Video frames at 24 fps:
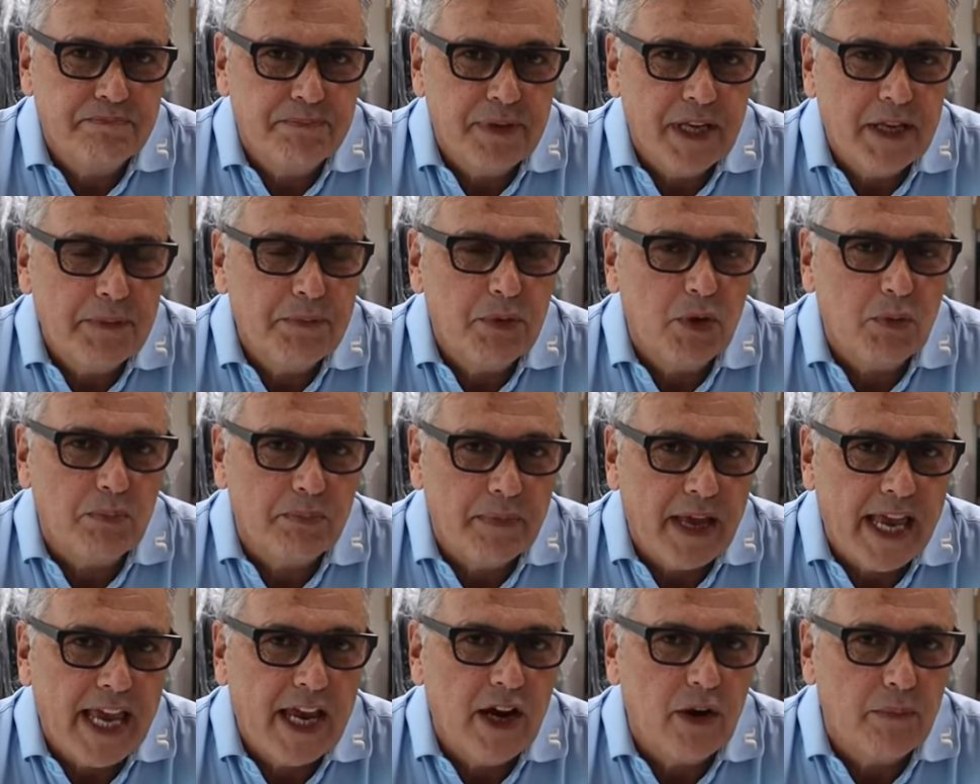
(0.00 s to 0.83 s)
people
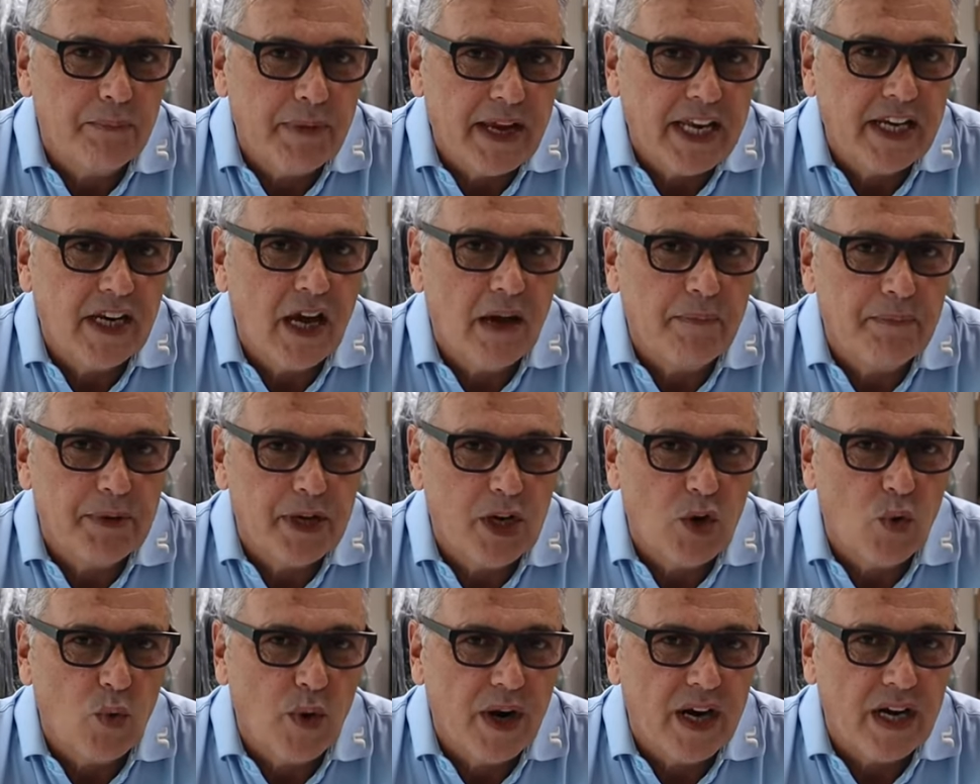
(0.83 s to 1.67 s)
may or may not be
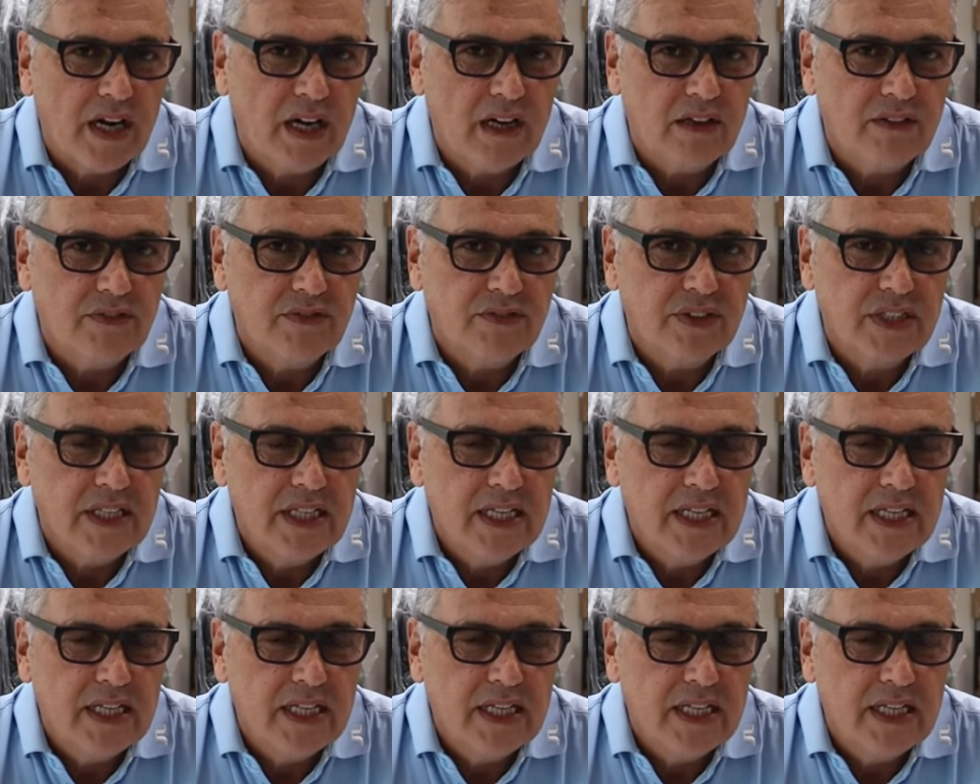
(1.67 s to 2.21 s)
aware of.